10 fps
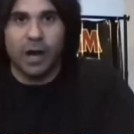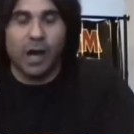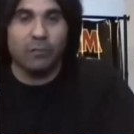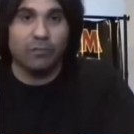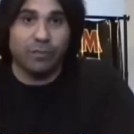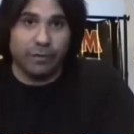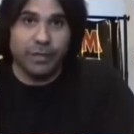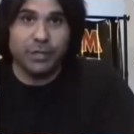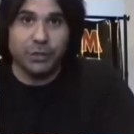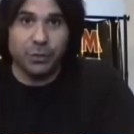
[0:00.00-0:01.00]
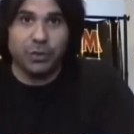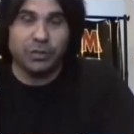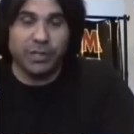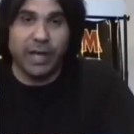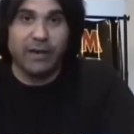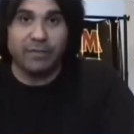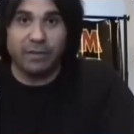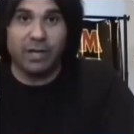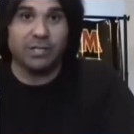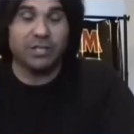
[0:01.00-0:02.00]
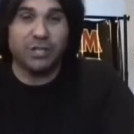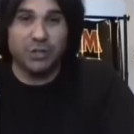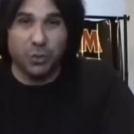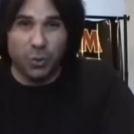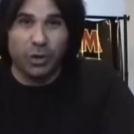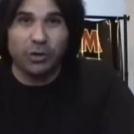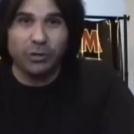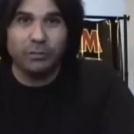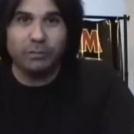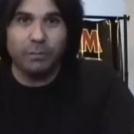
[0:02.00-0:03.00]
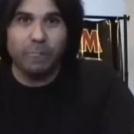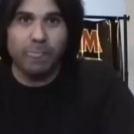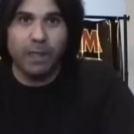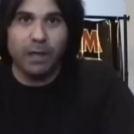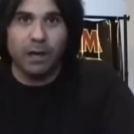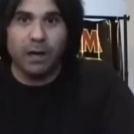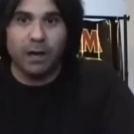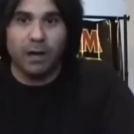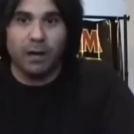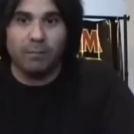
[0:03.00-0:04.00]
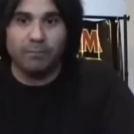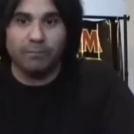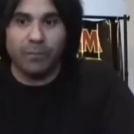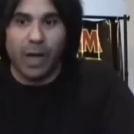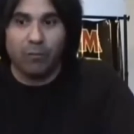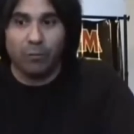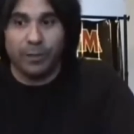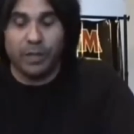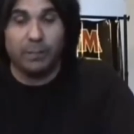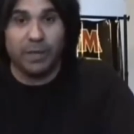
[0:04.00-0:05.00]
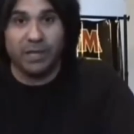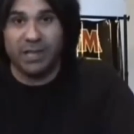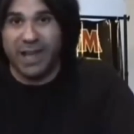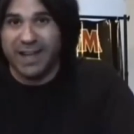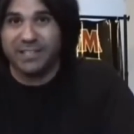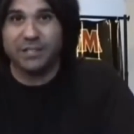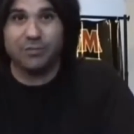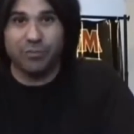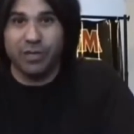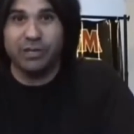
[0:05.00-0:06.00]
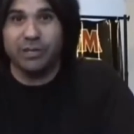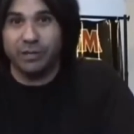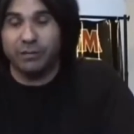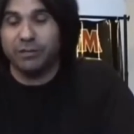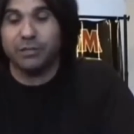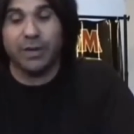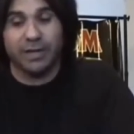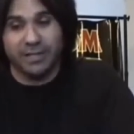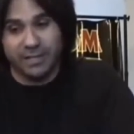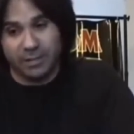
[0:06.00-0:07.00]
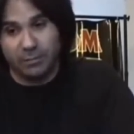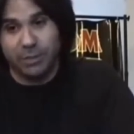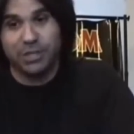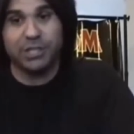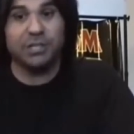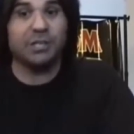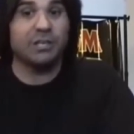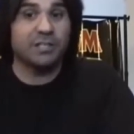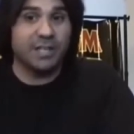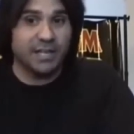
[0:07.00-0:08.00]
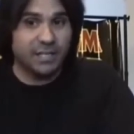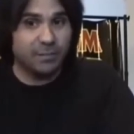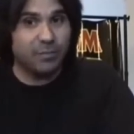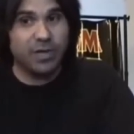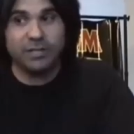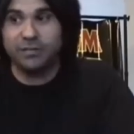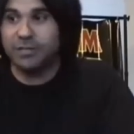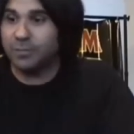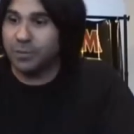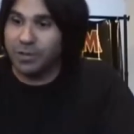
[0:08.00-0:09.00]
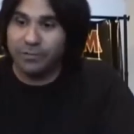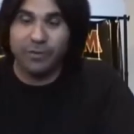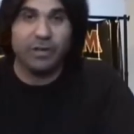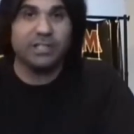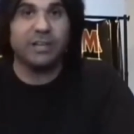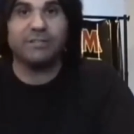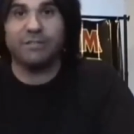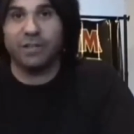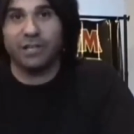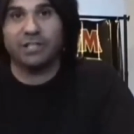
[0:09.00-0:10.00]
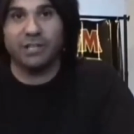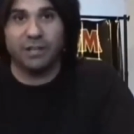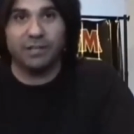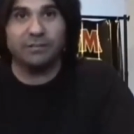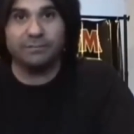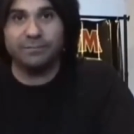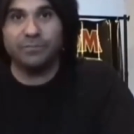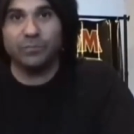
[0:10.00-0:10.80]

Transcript: I will very shortly have a store. I will become a Class 3 dealer so I can sell machine guns and suppressors and whatever else I feel like selling.